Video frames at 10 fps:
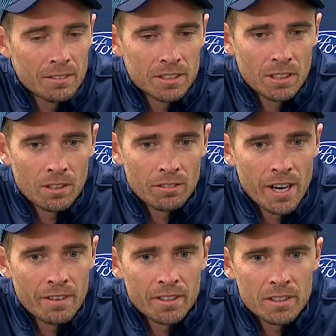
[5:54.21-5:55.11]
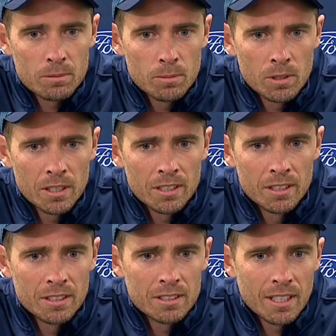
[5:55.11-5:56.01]
Obviously a lot of rain around this morning,
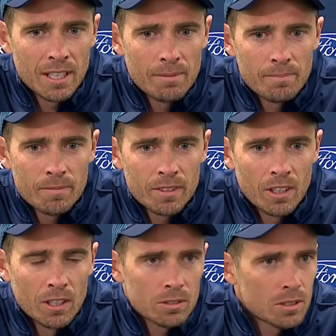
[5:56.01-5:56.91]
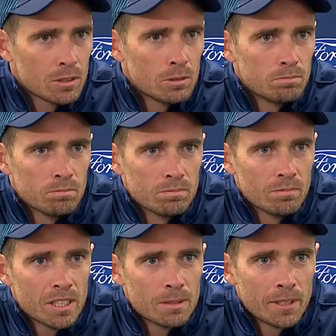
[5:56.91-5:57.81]
and the guys were still
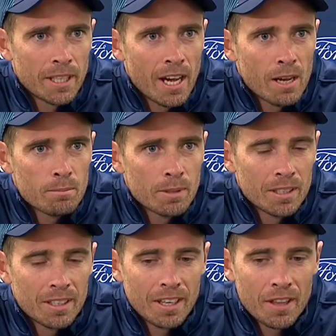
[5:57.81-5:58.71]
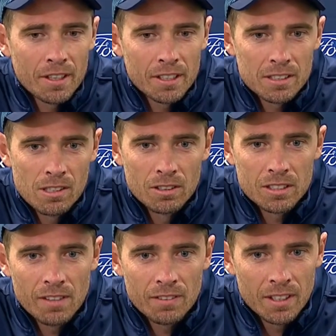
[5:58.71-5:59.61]
reasonably calm, and I think as long
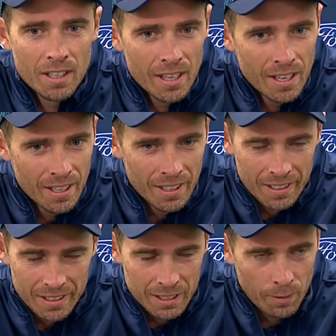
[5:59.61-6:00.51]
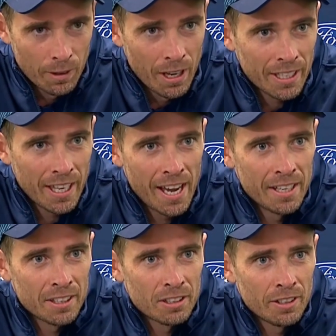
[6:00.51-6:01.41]
as having someone like
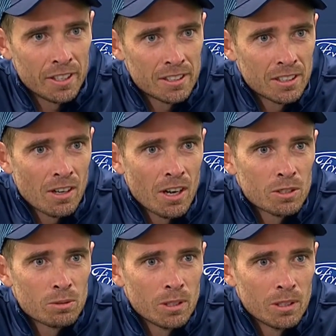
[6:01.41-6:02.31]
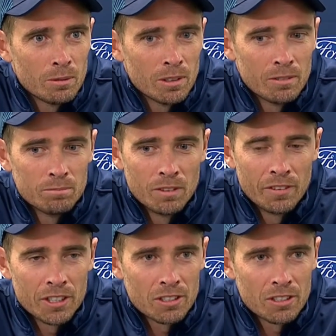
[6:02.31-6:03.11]
Kane at the crease, the guys were very